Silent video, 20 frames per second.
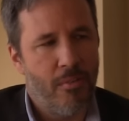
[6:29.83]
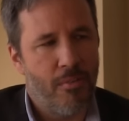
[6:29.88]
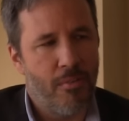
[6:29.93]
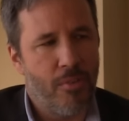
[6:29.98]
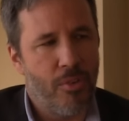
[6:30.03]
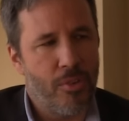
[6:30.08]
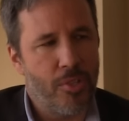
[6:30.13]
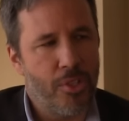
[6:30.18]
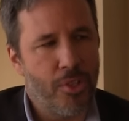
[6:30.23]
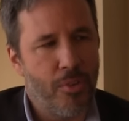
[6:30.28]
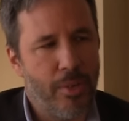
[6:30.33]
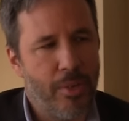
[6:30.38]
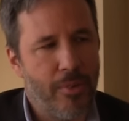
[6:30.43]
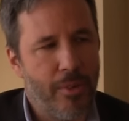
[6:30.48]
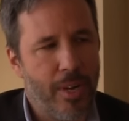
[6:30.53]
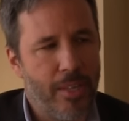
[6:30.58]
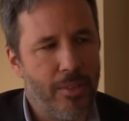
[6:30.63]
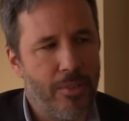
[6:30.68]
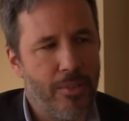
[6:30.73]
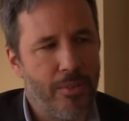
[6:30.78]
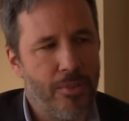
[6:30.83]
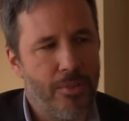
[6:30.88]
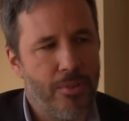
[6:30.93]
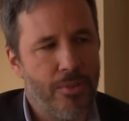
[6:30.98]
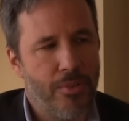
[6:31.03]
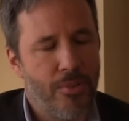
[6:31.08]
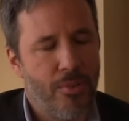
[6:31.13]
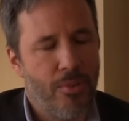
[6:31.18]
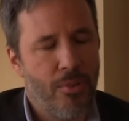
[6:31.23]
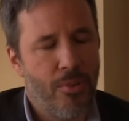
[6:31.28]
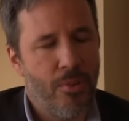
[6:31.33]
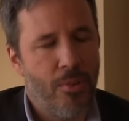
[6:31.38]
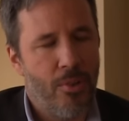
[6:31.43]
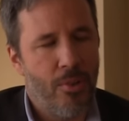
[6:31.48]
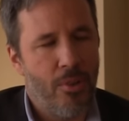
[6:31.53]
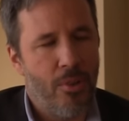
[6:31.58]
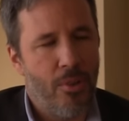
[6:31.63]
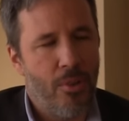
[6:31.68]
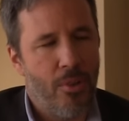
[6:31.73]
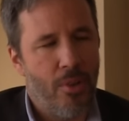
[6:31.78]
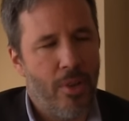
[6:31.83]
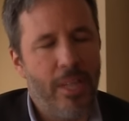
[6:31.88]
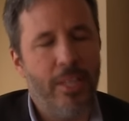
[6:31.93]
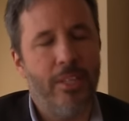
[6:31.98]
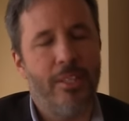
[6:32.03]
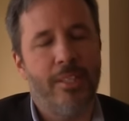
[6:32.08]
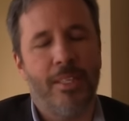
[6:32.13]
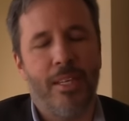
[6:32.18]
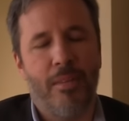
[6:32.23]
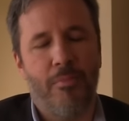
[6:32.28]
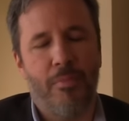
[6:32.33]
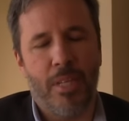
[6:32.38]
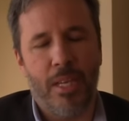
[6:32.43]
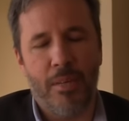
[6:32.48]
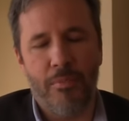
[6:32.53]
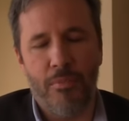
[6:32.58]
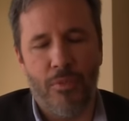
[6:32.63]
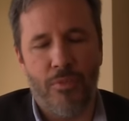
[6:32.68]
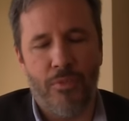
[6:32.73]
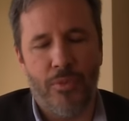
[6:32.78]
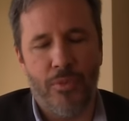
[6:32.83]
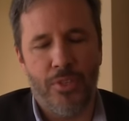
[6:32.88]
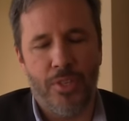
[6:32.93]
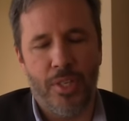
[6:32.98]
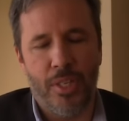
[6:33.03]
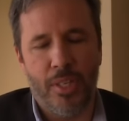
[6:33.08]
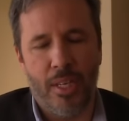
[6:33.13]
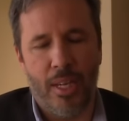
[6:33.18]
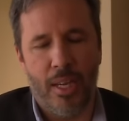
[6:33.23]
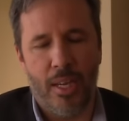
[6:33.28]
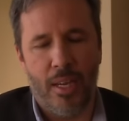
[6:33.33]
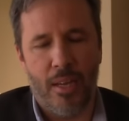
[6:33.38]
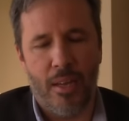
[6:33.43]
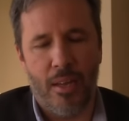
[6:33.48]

for screenwriters in the same time, the first thing I,